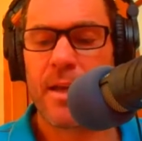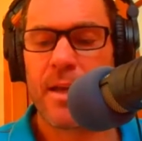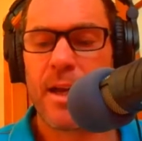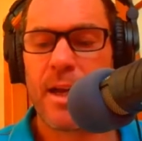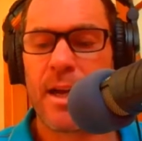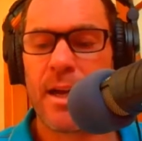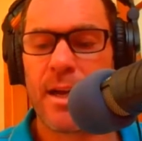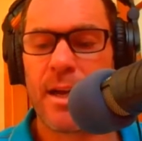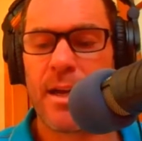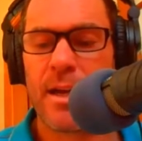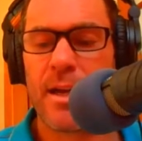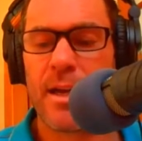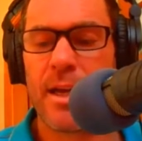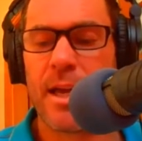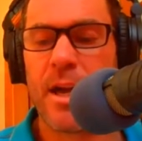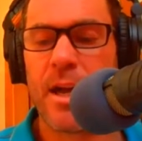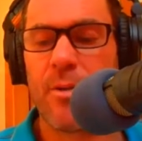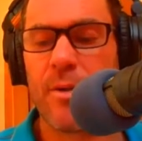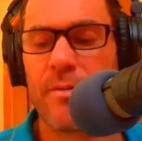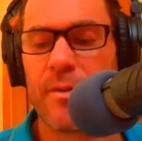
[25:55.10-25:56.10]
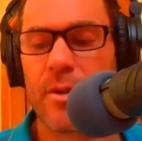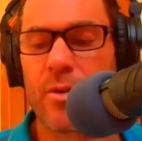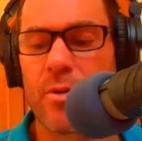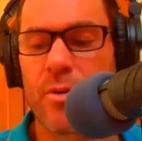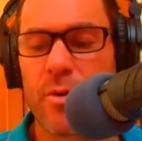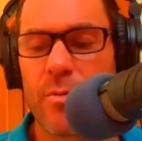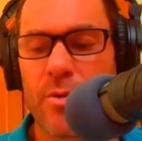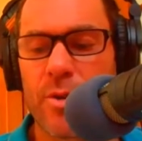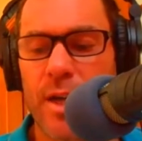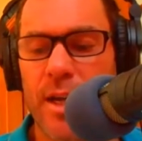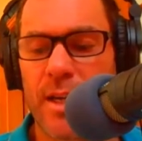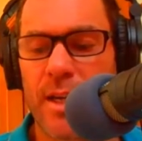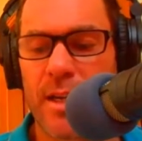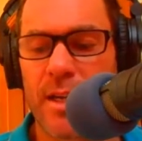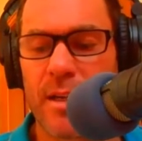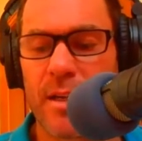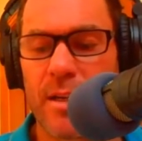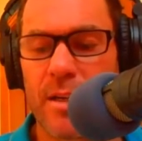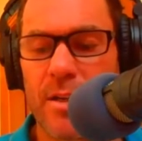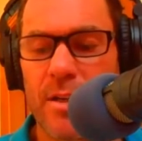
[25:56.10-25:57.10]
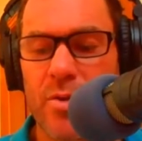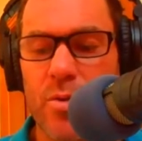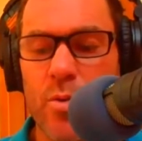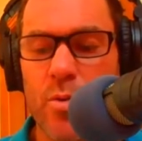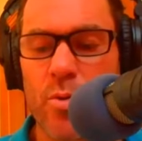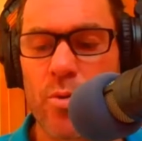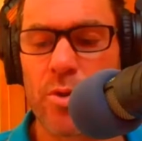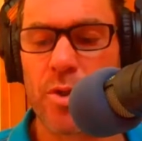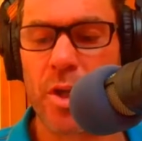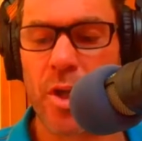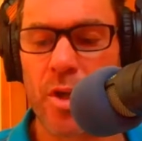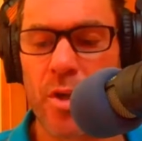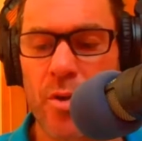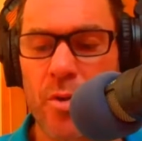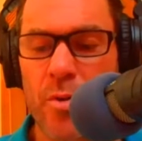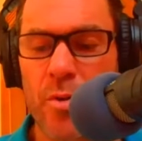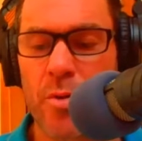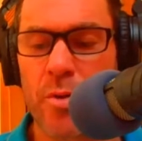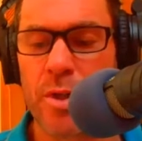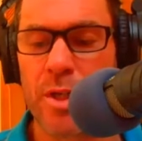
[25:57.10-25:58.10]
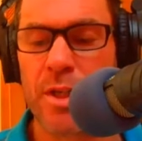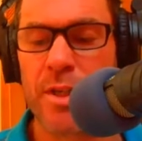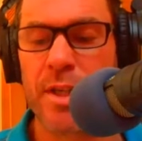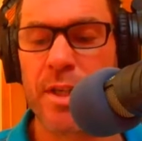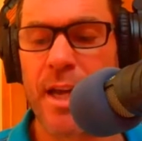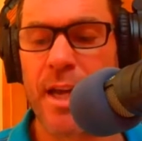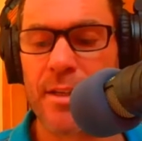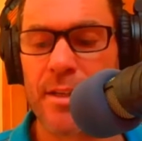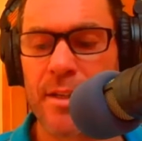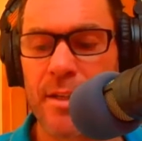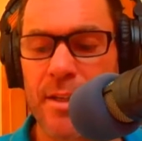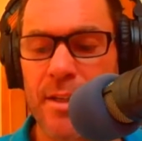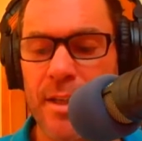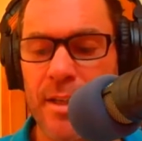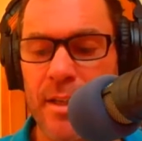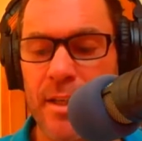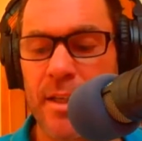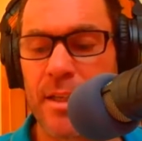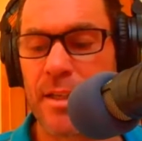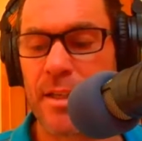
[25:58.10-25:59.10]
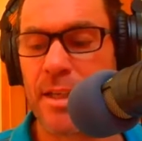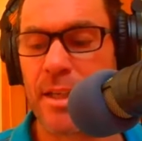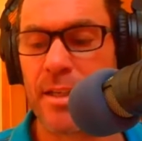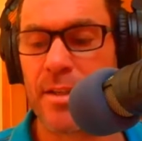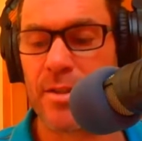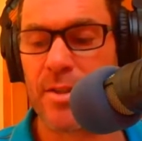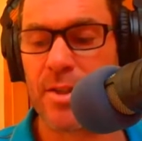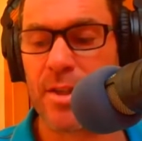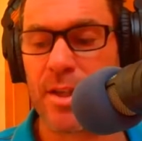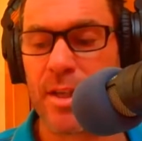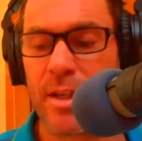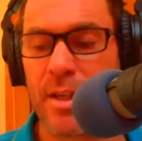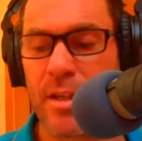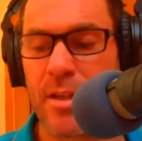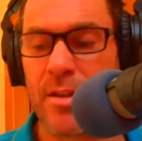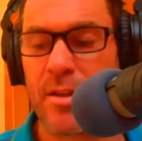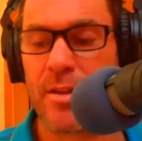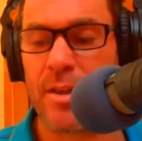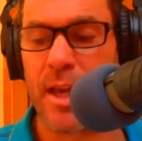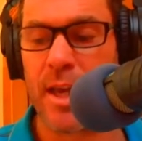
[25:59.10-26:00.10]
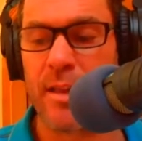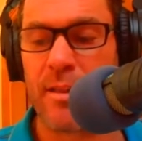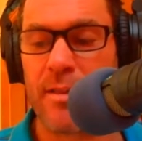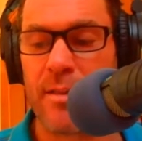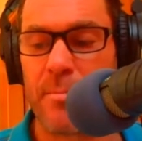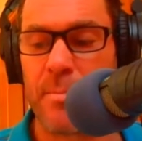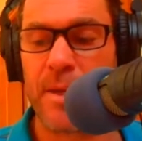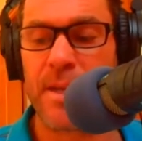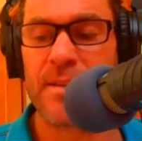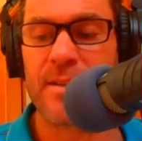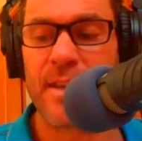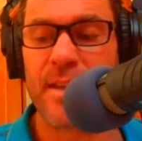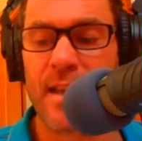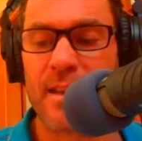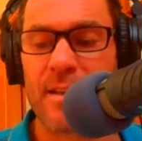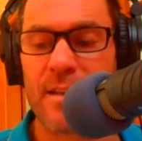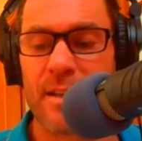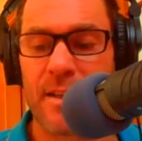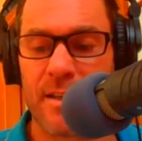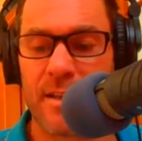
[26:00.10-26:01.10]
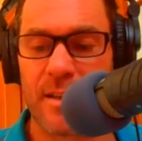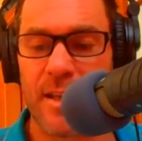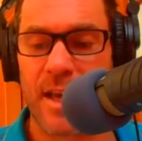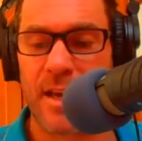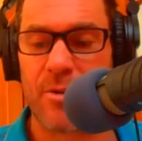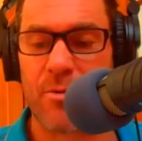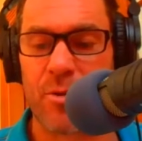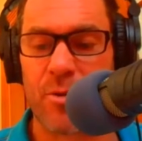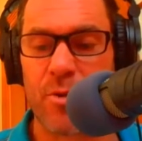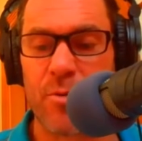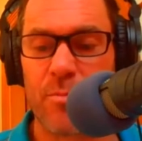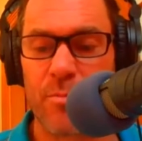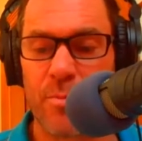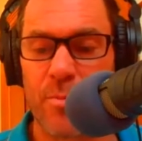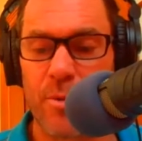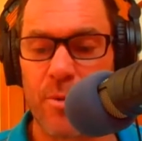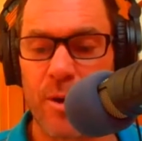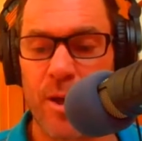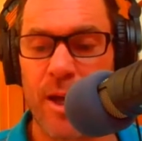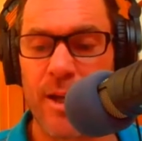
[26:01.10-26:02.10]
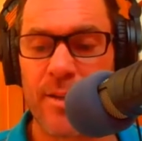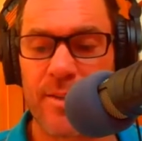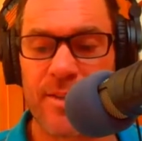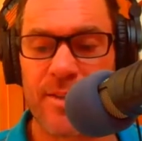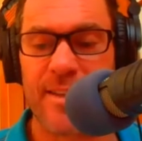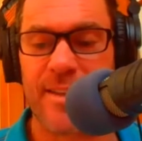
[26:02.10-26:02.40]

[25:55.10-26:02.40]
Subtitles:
However, group training is also conducted at the intensity that the best athlete in that group likes to